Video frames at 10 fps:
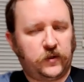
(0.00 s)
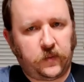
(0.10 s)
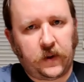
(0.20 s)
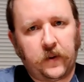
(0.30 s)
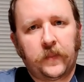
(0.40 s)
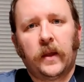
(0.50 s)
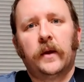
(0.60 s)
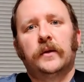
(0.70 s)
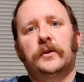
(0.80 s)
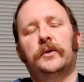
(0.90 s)
beer,
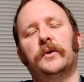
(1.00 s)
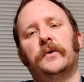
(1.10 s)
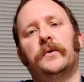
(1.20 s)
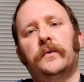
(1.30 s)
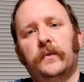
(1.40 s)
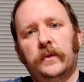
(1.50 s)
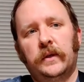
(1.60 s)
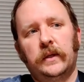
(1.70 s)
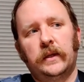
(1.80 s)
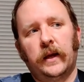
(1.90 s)
to
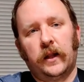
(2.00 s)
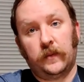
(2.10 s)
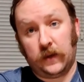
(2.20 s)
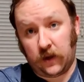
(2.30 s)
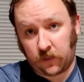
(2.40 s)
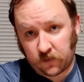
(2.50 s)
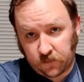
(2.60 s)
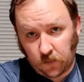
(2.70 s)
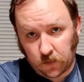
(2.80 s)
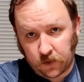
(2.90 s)
the Element Number
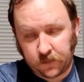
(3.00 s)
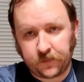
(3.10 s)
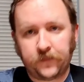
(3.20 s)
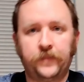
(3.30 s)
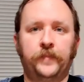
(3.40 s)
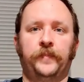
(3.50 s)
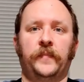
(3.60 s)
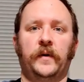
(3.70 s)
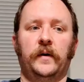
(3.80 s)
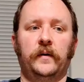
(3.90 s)
4
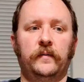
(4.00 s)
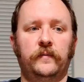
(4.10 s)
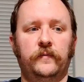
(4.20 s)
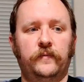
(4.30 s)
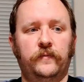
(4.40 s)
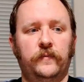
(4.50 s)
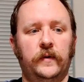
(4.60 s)
of